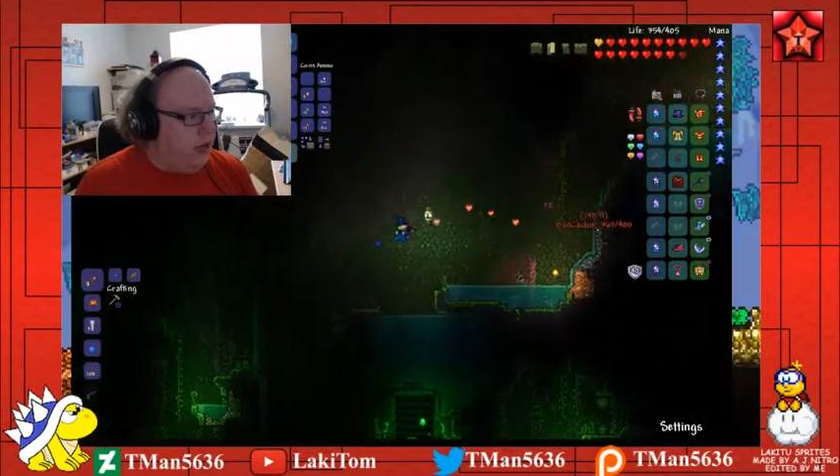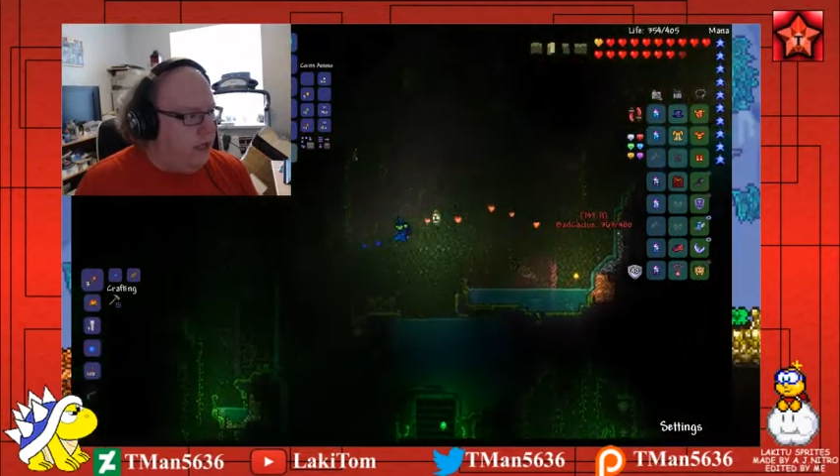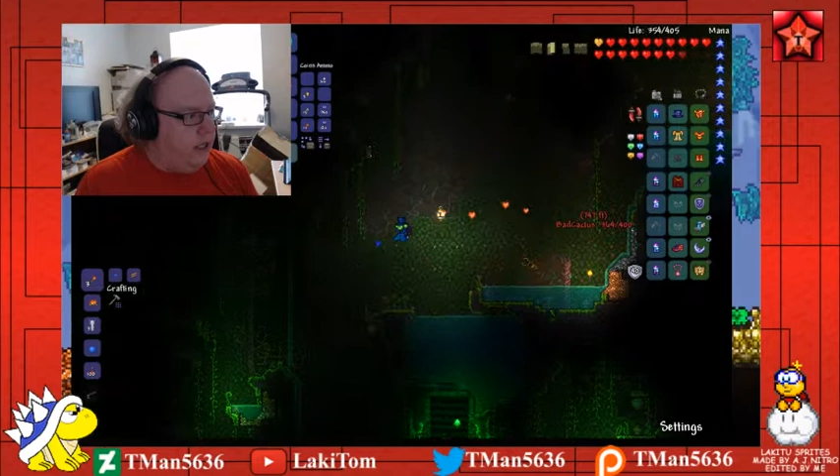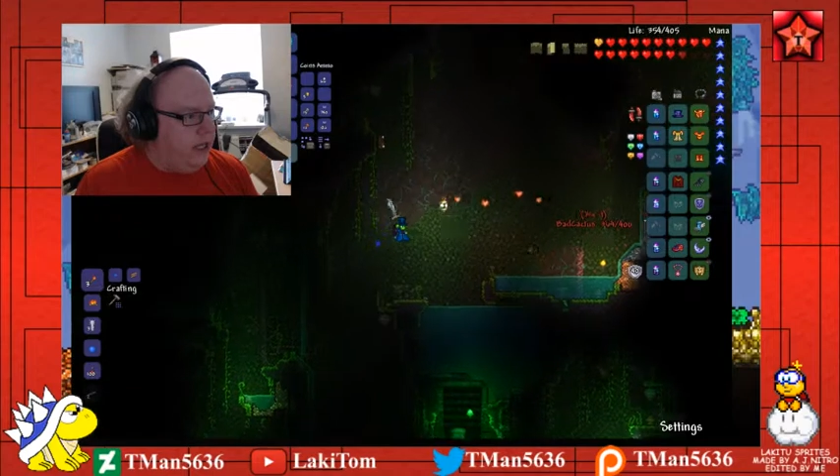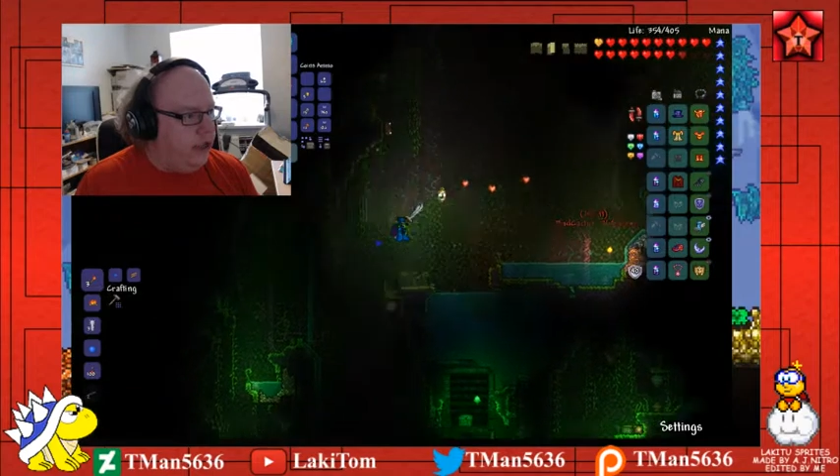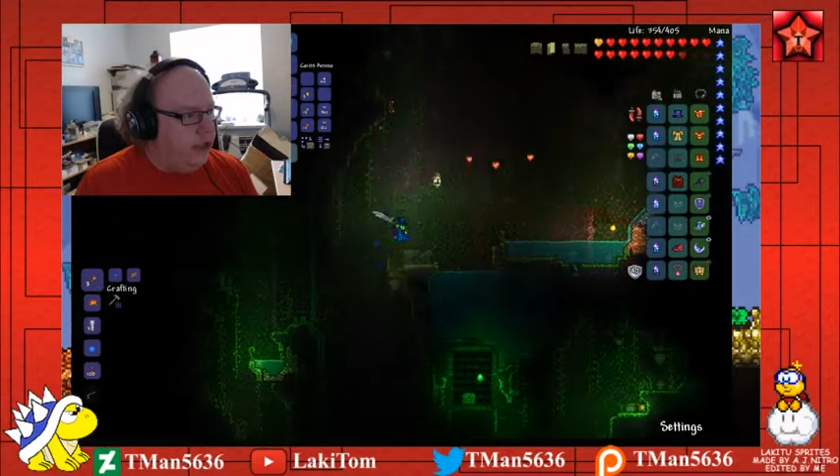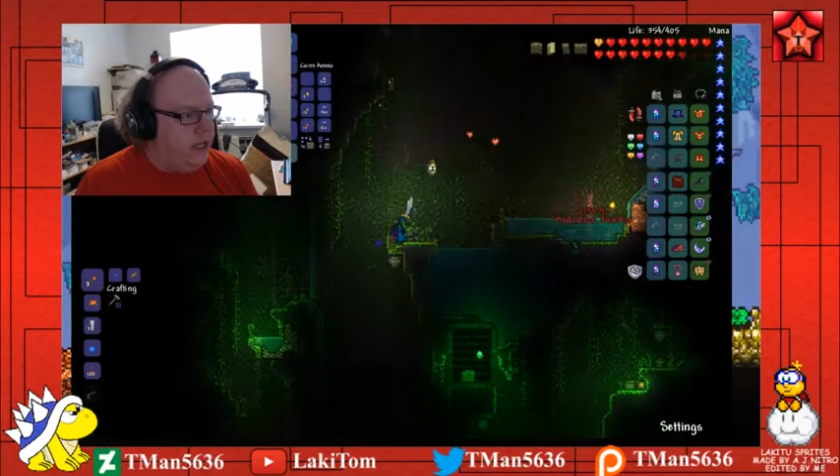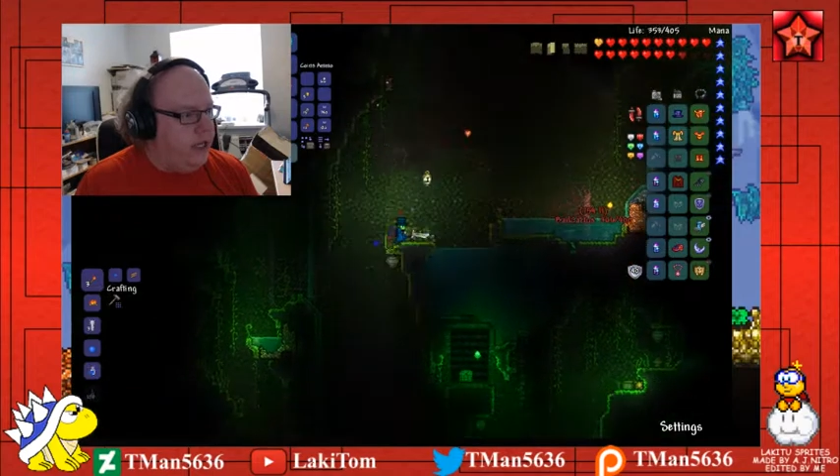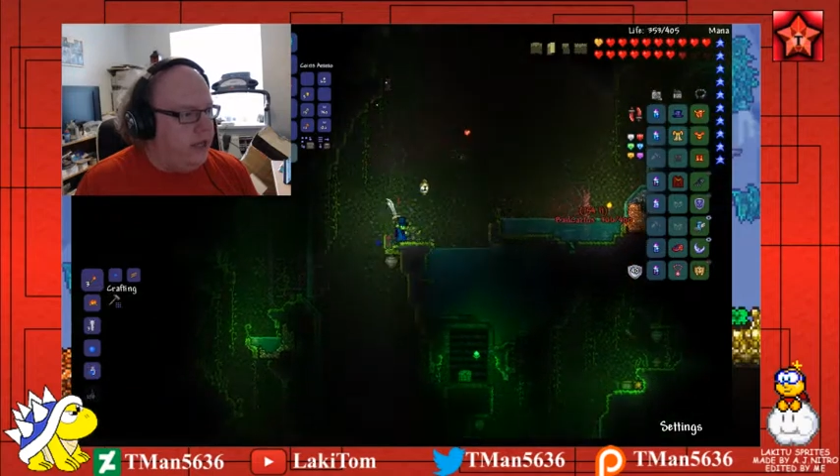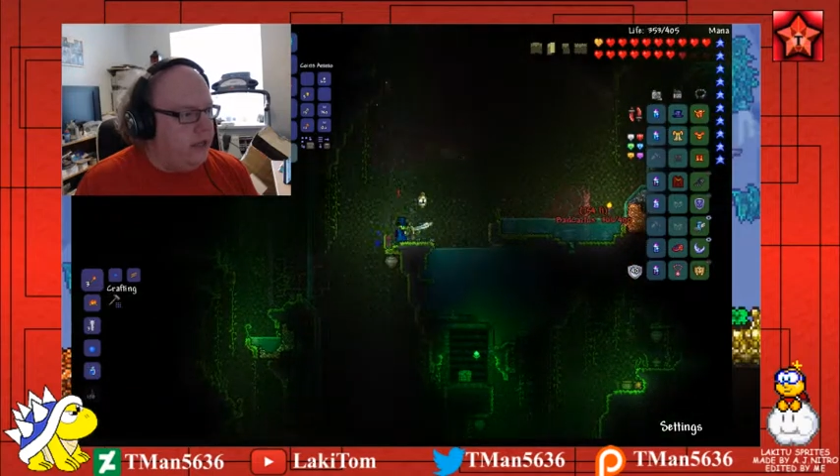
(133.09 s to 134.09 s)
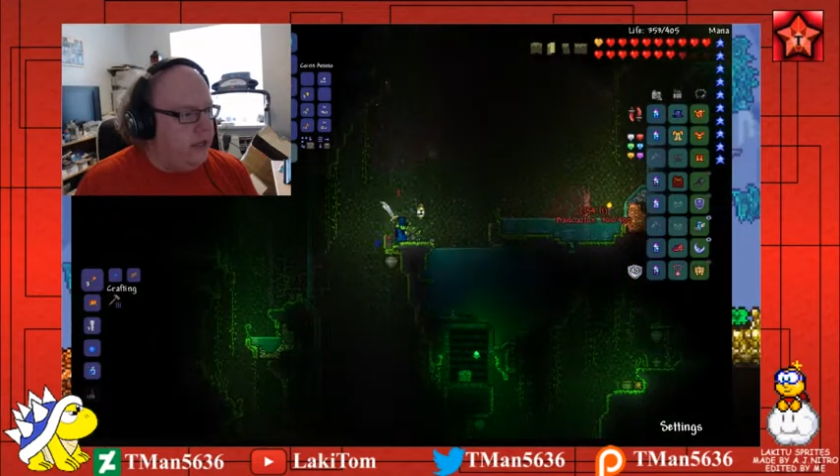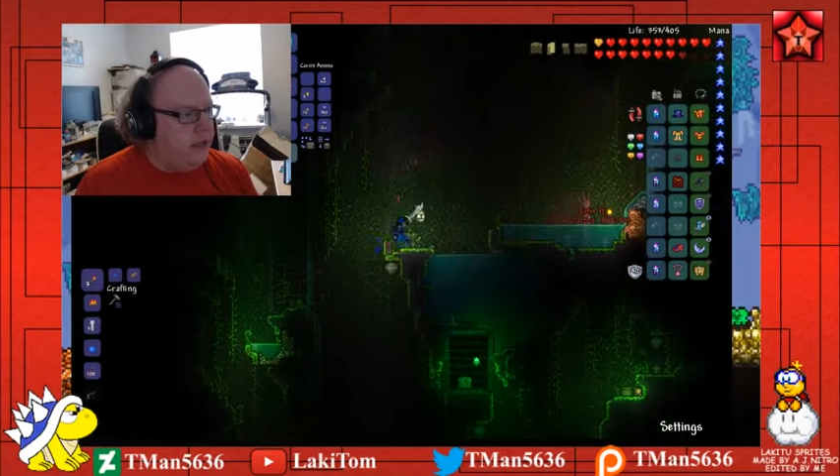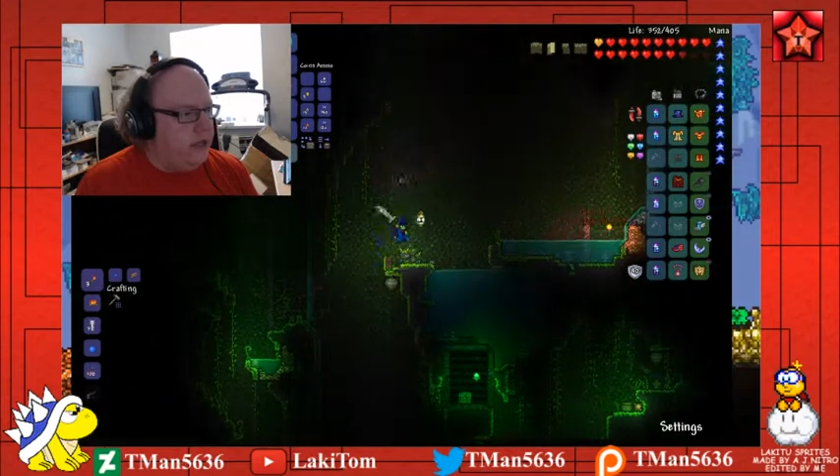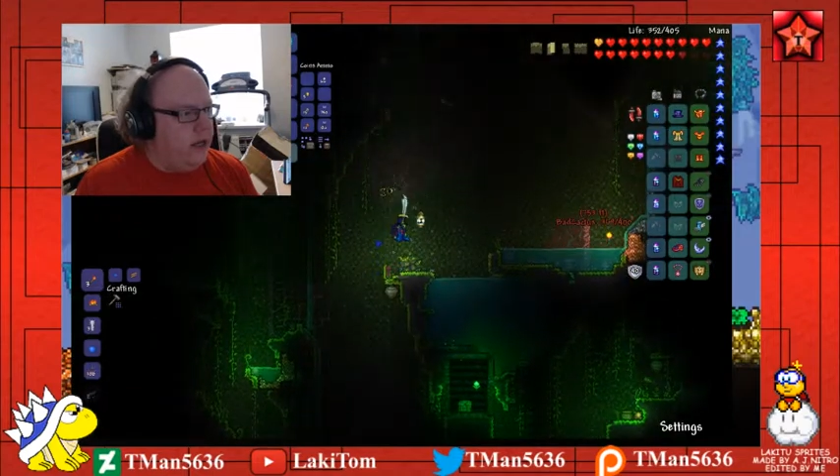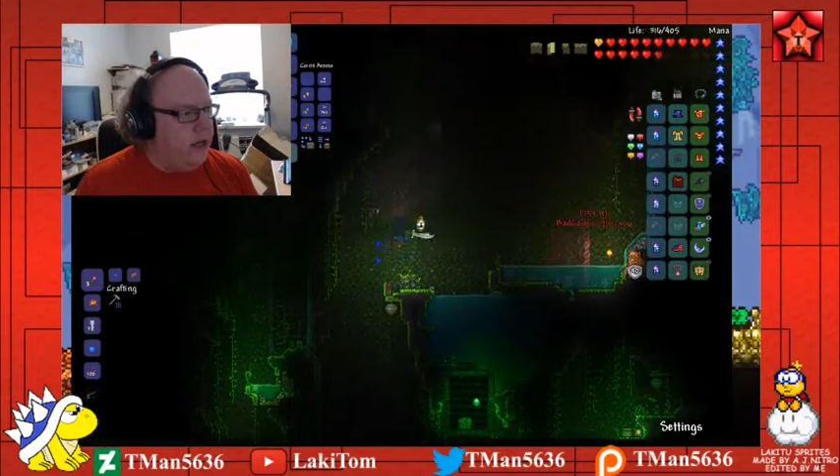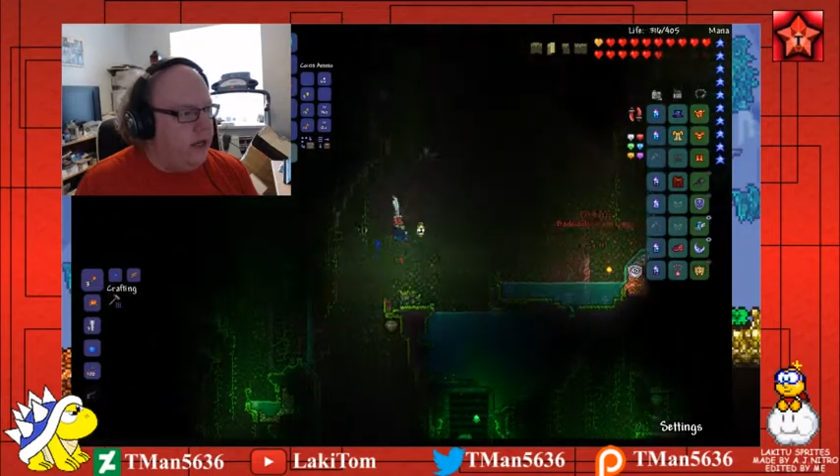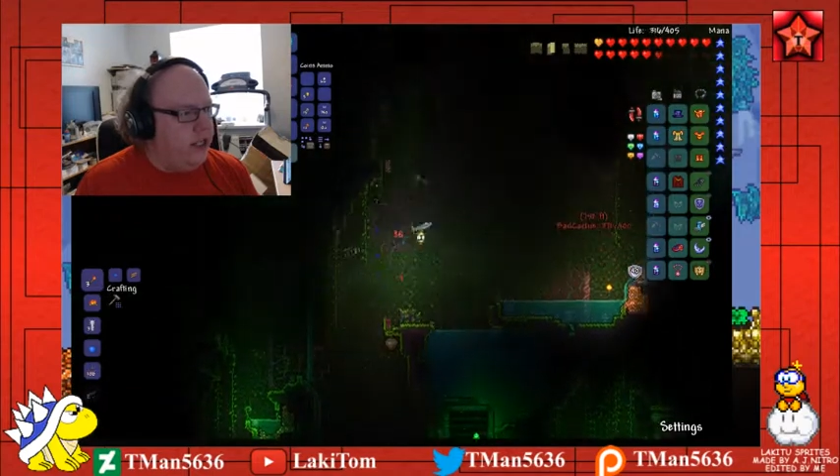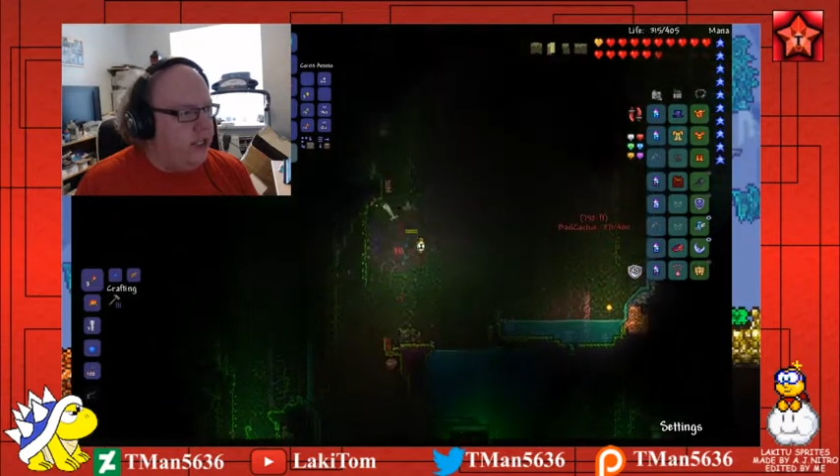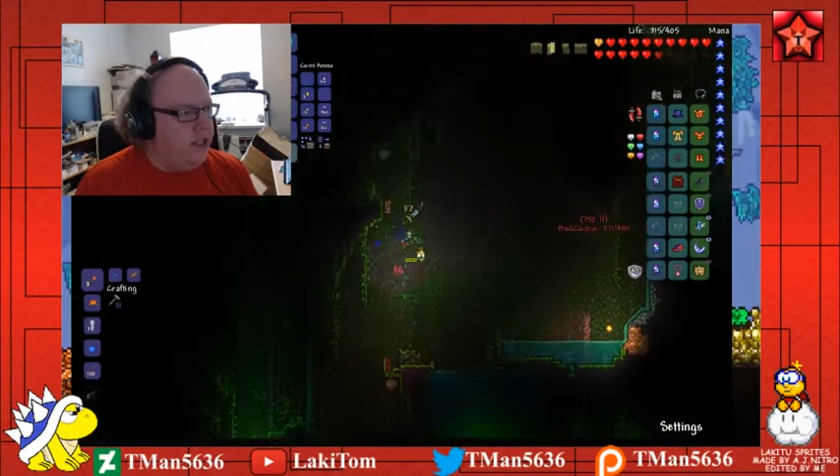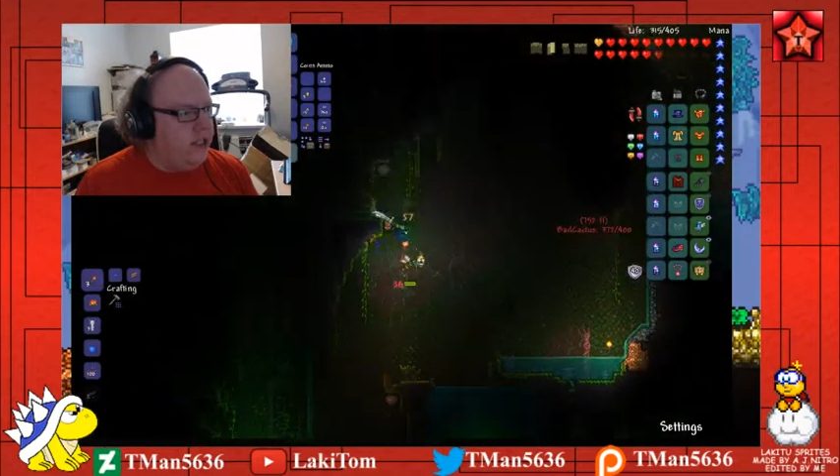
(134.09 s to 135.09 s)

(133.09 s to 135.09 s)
unless you get the